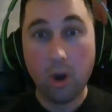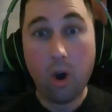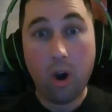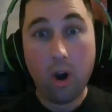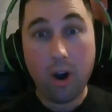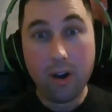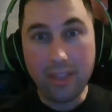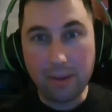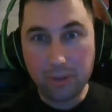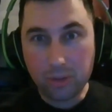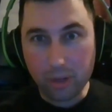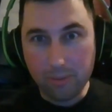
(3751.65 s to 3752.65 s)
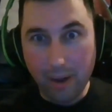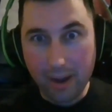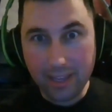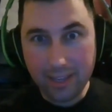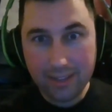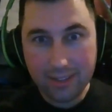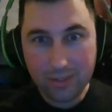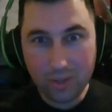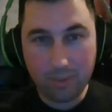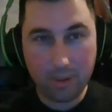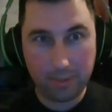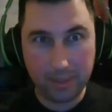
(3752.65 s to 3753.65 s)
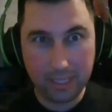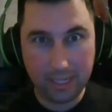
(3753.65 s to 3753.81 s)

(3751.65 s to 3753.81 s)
What that one's worth money. Soda Popinski.